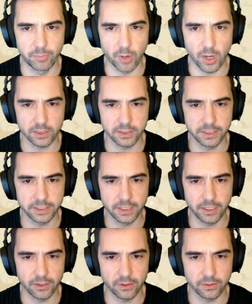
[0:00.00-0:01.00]
bottle in
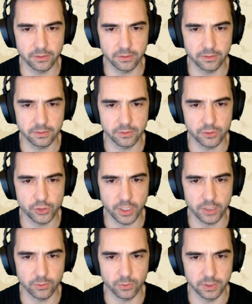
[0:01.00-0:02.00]
their
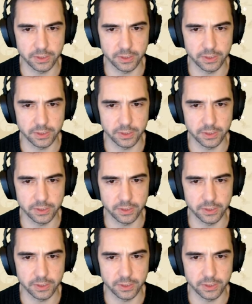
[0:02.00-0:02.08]
general